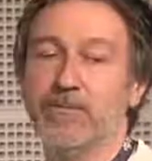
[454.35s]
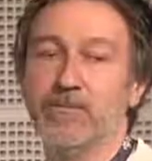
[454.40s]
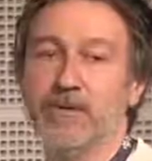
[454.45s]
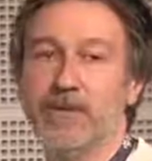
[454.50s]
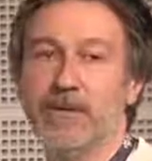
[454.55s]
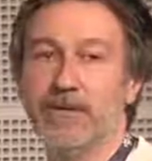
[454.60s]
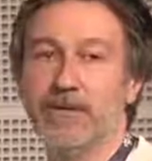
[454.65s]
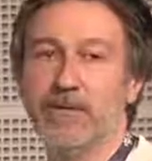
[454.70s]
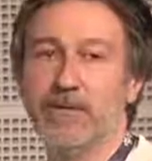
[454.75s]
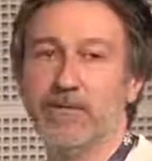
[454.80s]

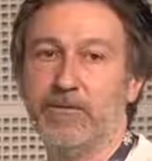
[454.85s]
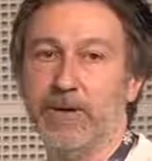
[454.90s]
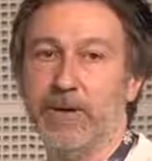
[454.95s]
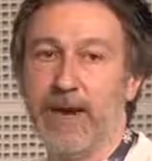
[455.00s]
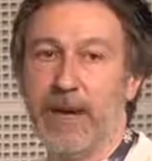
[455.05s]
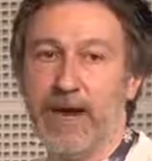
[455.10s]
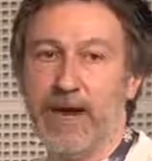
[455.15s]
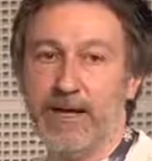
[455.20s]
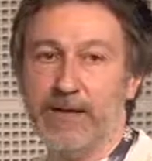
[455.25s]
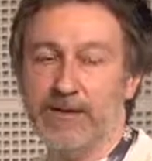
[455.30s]
We
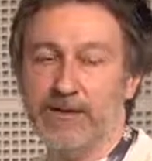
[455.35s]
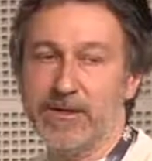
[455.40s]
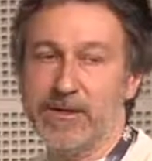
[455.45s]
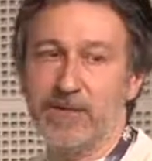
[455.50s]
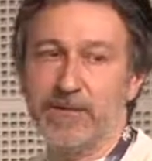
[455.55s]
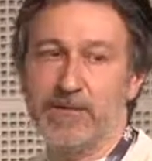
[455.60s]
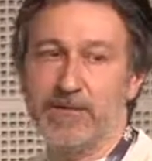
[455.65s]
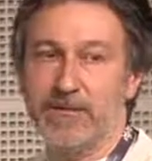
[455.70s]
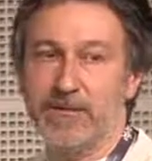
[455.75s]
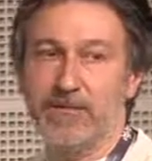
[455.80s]
realized
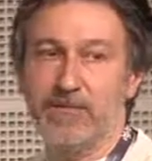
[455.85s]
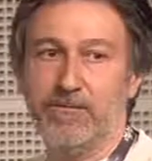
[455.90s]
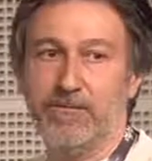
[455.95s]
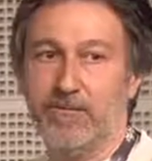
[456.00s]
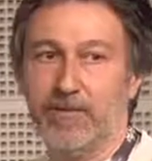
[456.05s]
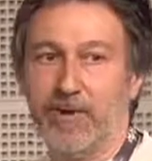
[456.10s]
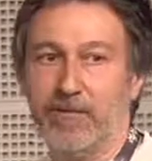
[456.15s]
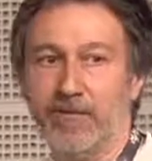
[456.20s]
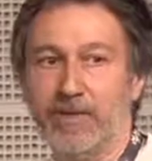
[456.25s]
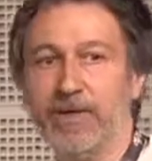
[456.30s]
that
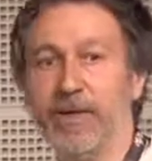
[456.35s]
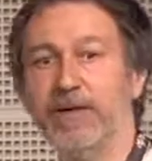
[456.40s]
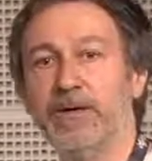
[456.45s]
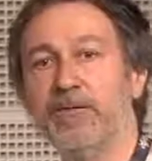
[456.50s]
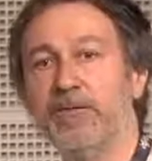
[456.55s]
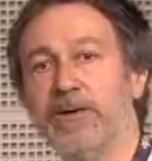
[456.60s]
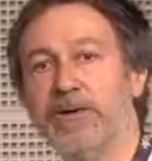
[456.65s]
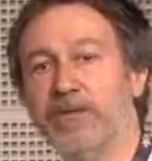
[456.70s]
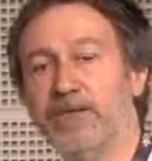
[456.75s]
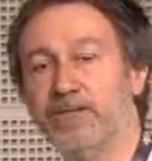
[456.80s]
when we
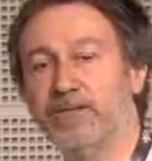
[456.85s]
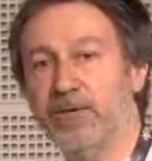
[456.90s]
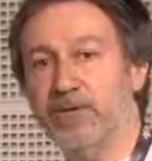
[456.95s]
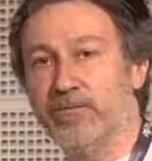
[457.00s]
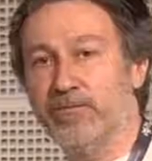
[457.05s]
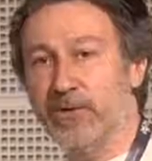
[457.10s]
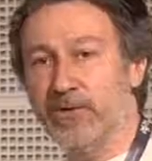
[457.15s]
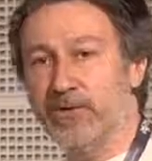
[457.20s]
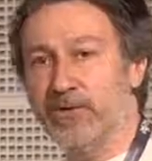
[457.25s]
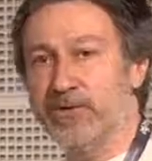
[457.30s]
increased the
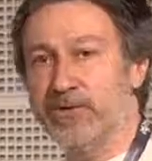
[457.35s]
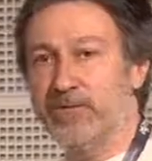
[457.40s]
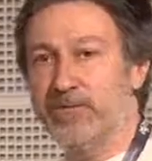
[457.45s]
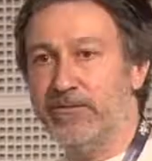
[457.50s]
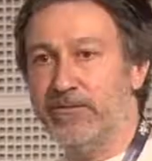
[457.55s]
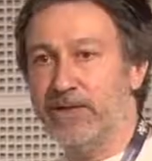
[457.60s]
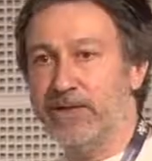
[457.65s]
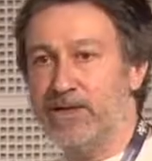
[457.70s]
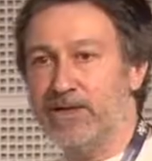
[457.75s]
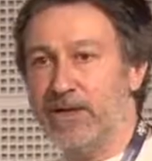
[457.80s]
proportion
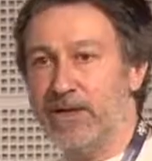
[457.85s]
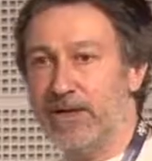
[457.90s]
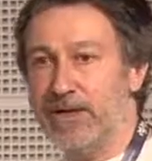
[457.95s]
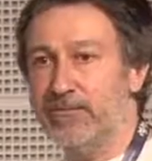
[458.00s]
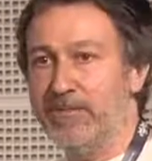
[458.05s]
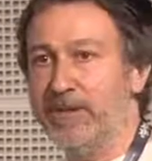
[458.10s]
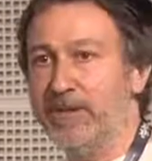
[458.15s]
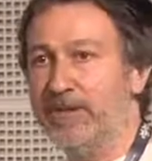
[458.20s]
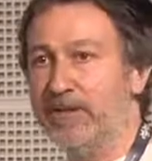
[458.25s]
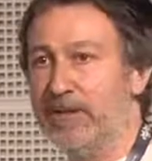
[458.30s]
of this
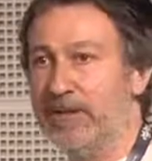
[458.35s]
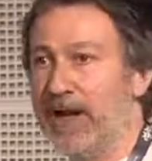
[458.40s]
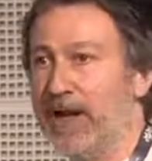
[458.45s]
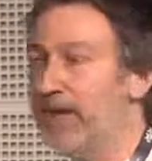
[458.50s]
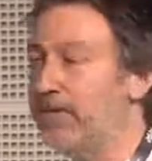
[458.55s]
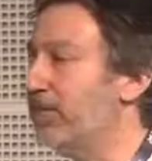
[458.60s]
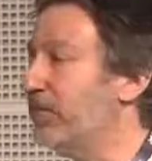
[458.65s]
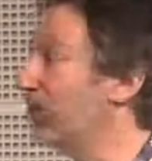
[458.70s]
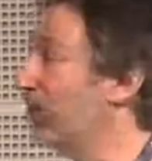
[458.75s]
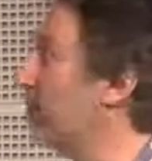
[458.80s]
lipid in the
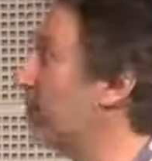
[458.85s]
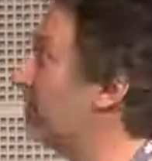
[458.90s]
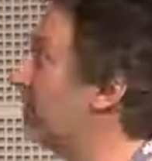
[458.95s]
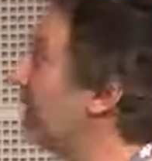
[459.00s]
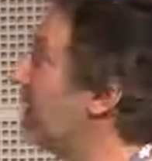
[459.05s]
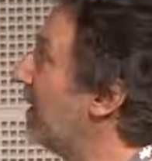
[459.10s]
liposome,